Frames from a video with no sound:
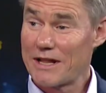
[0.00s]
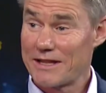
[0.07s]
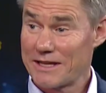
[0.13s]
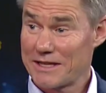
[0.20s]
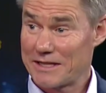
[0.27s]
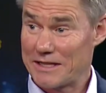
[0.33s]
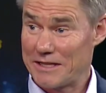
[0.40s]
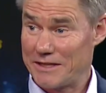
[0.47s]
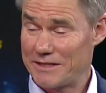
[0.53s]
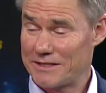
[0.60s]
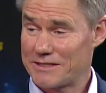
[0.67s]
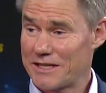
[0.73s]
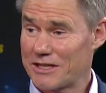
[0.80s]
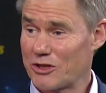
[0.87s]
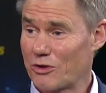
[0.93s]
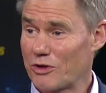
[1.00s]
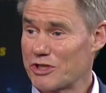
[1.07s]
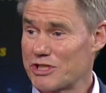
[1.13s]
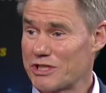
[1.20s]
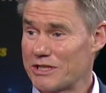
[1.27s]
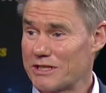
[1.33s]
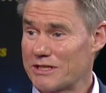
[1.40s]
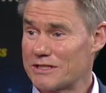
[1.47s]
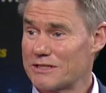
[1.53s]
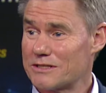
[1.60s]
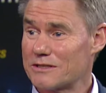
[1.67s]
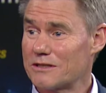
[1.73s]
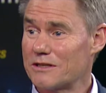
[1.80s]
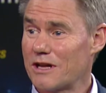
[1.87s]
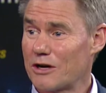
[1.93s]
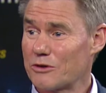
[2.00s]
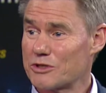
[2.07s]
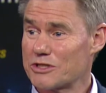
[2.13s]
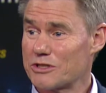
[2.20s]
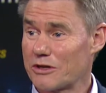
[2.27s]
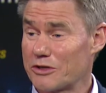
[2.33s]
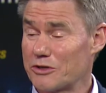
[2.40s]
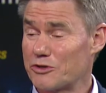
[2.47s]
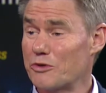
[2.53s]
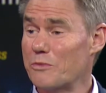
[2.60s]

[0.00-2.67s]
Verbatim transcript: I think this technology is now starting